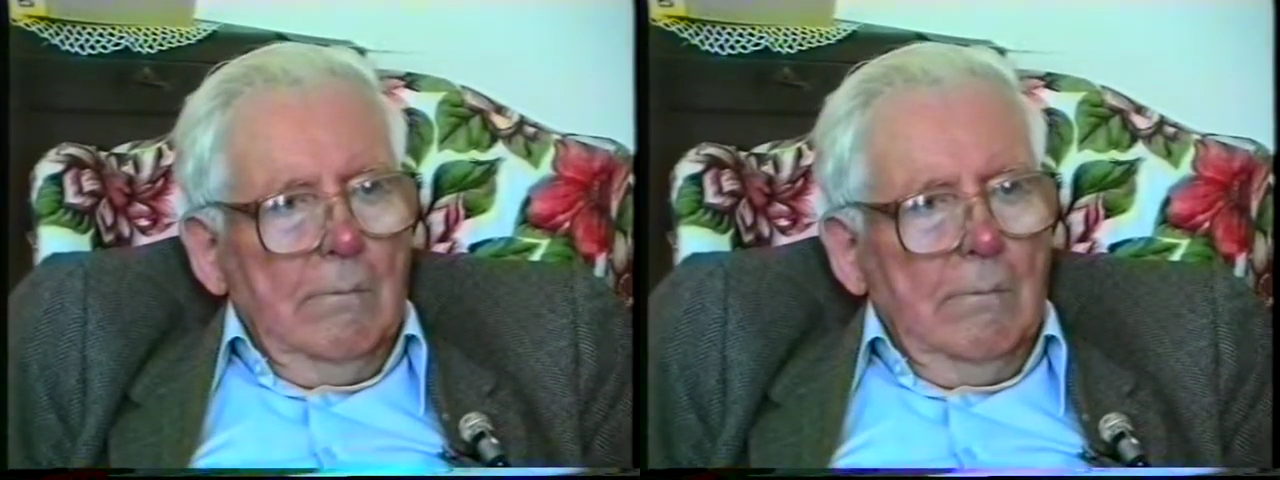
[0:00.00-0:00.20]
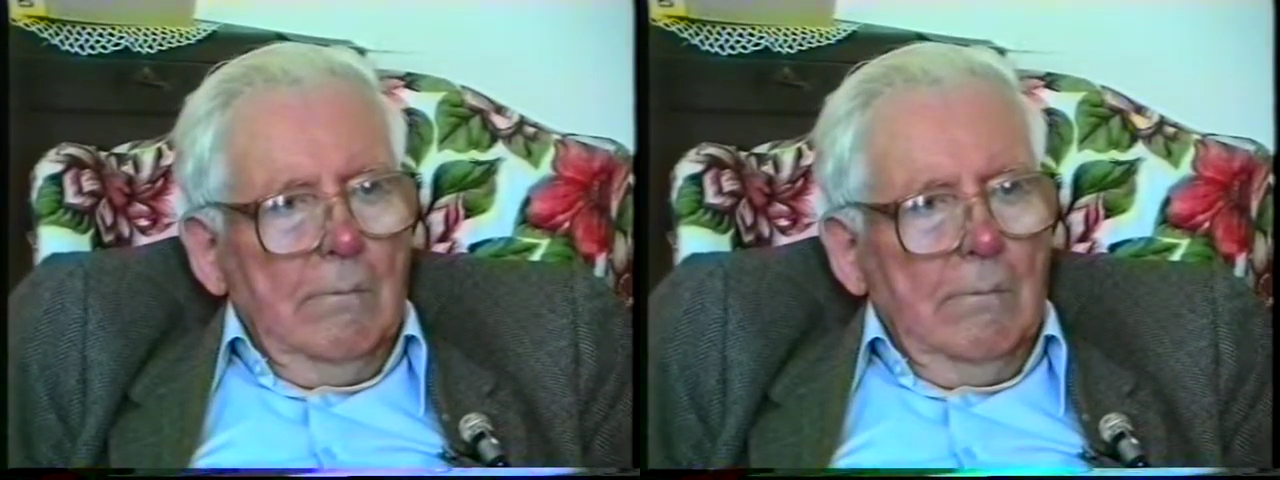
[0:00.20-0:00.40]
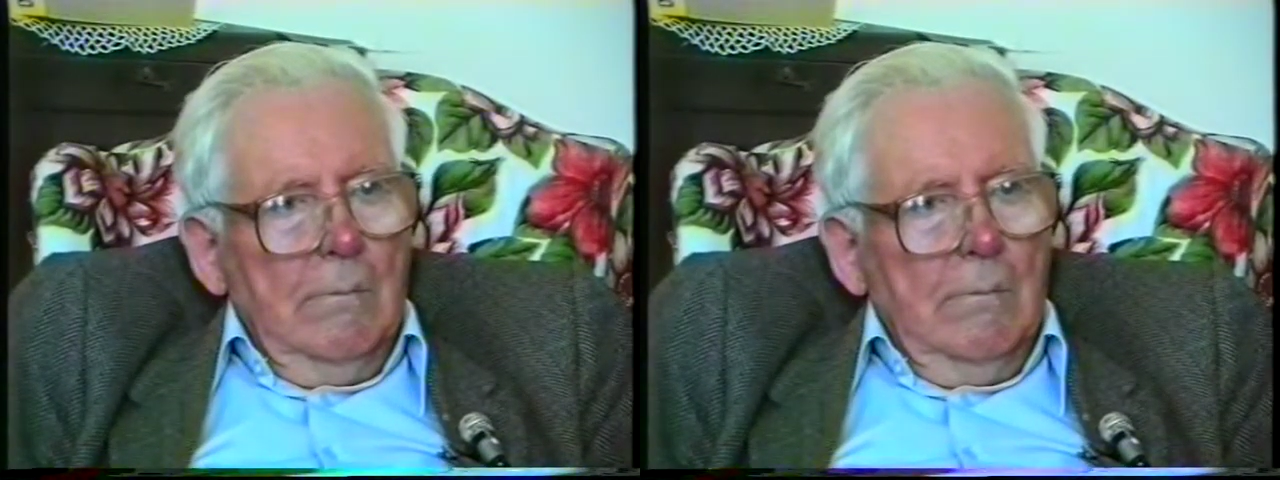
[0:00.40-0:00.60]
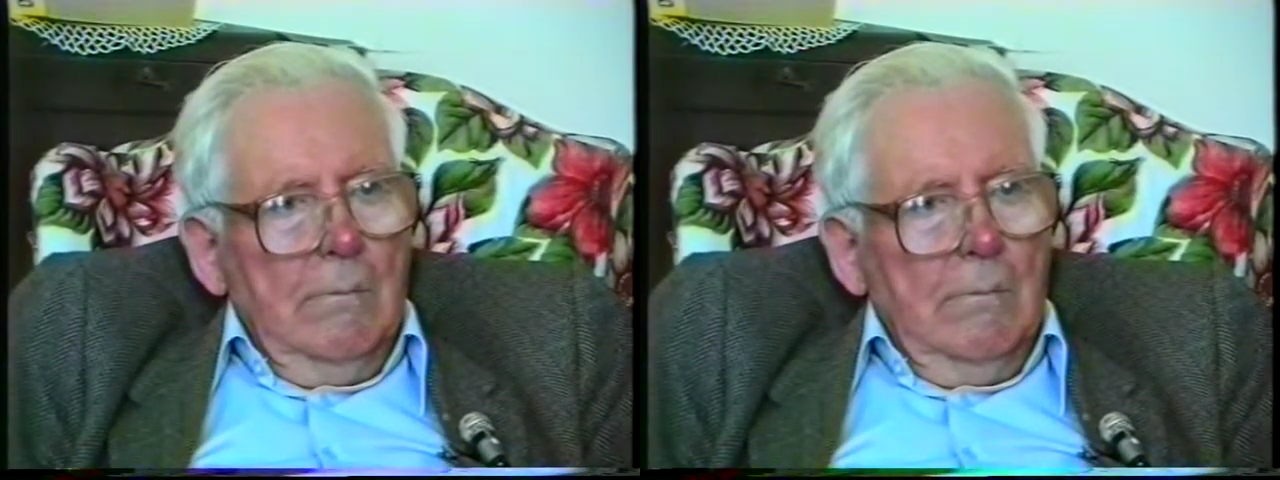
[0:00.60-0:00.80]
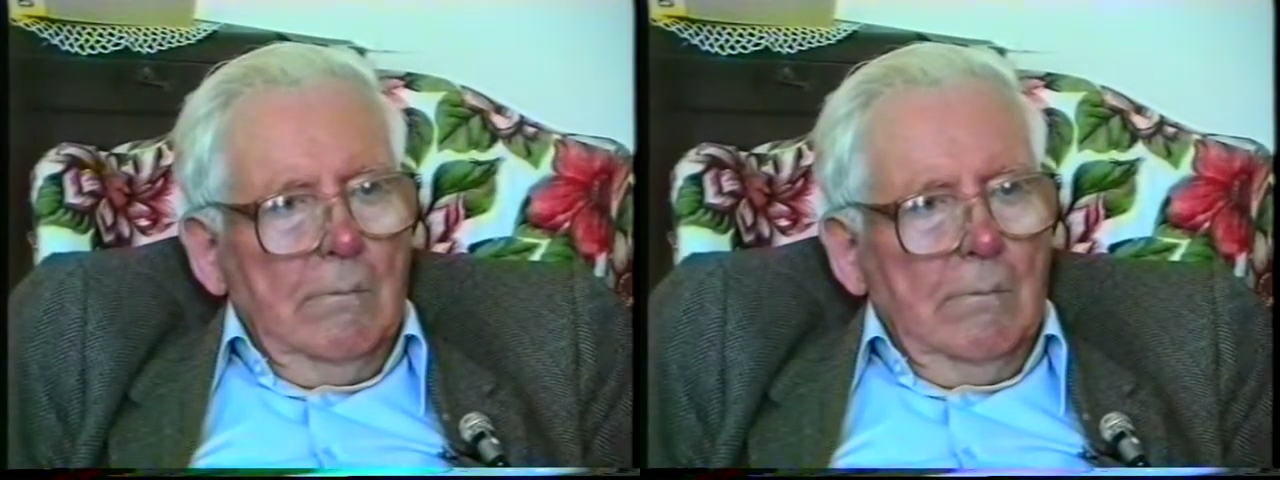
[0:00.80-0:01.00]
Nova
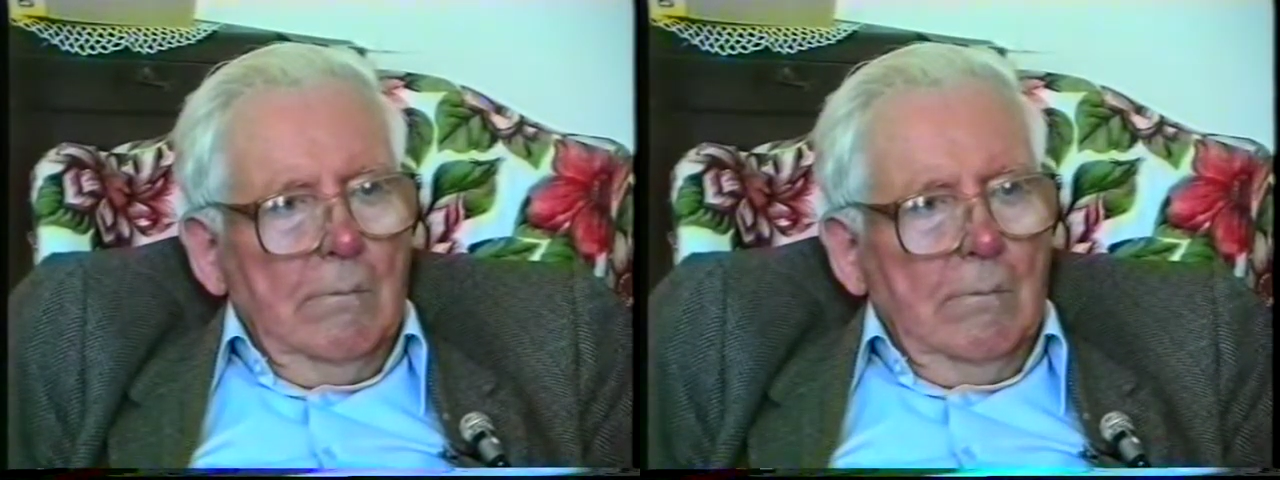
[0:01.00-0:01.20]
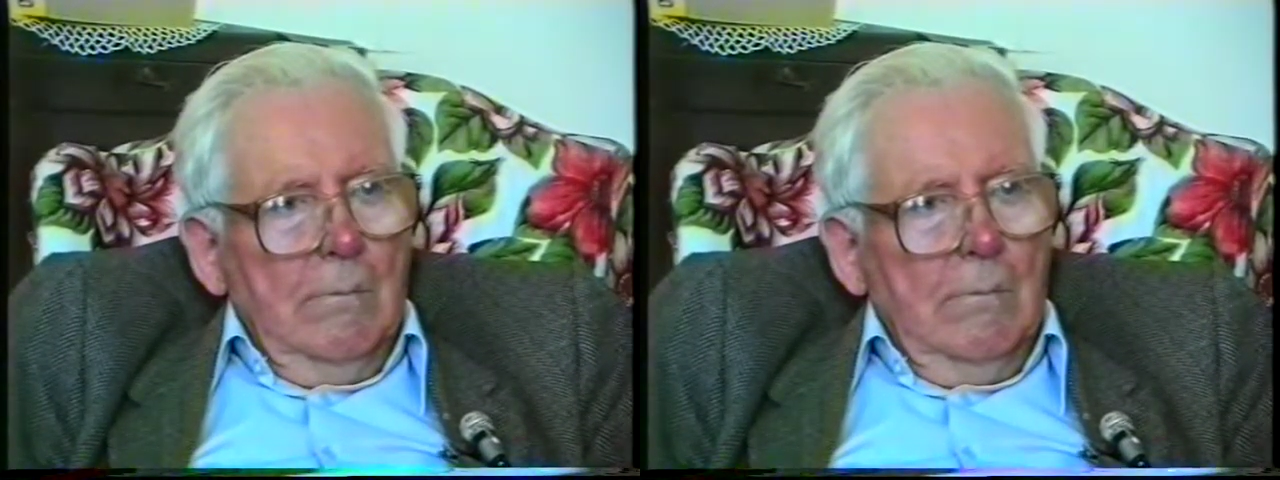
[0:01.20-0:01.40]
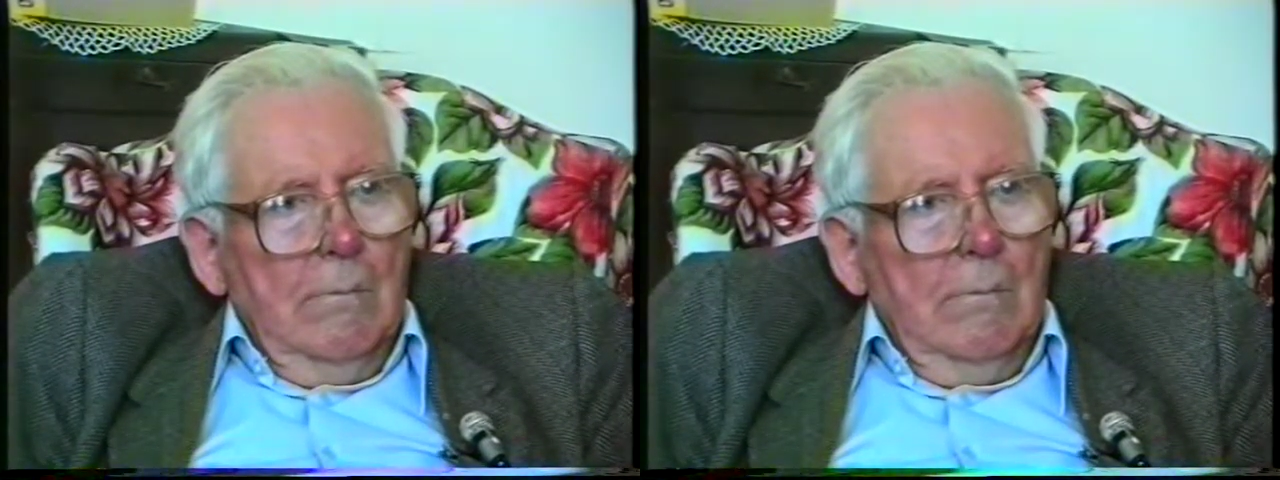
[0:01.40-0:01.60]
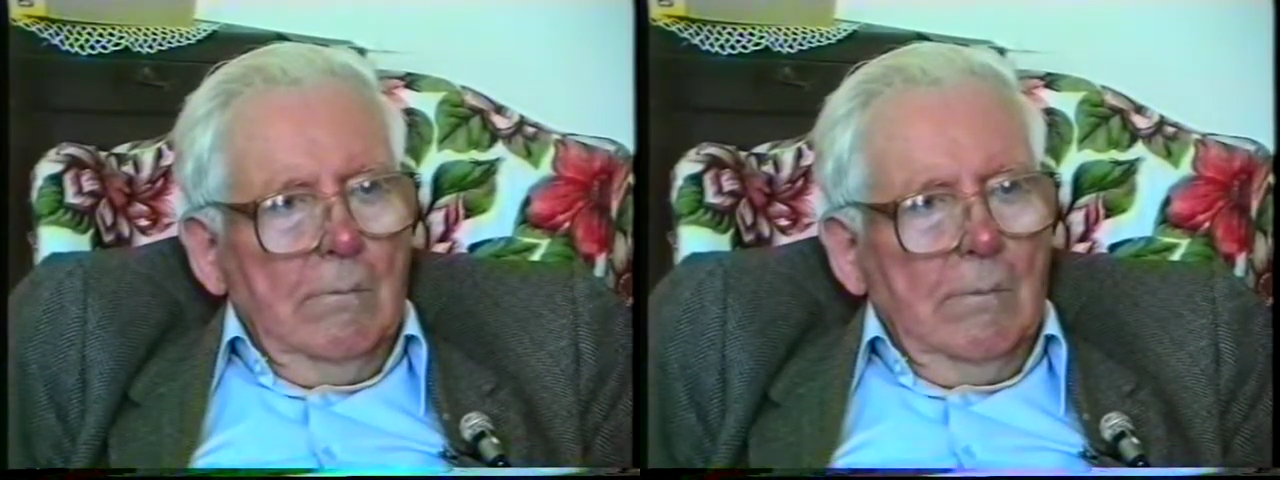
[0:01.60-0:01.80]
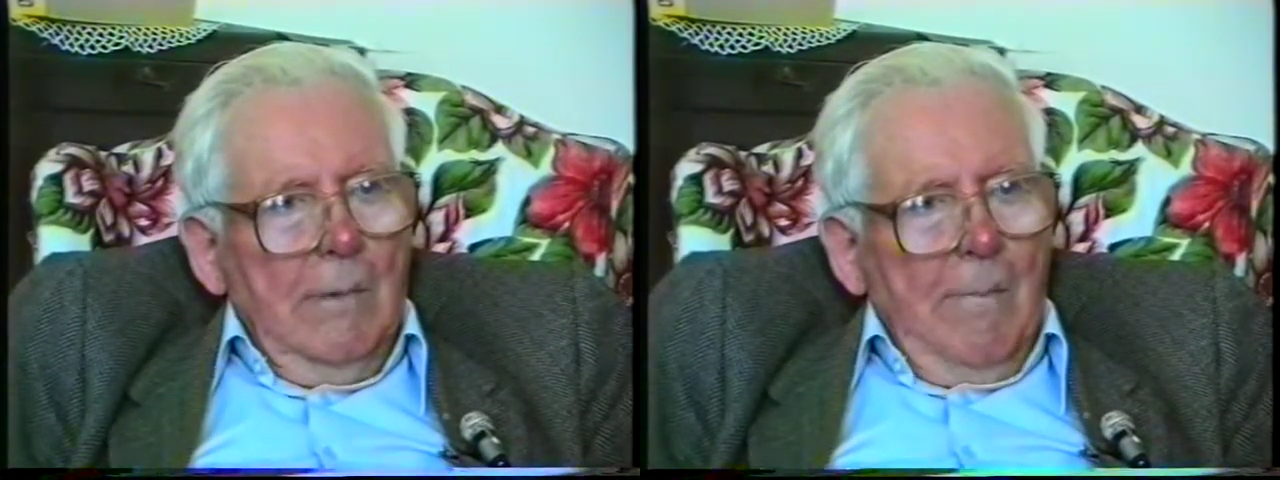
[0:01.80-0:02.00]
Cygni in
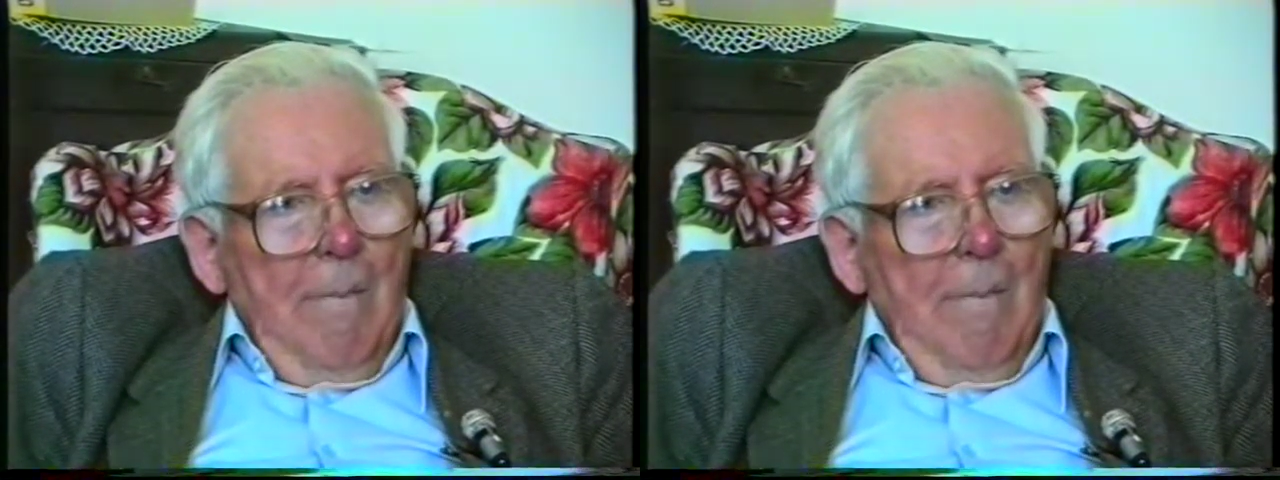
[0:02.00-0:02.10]
1975?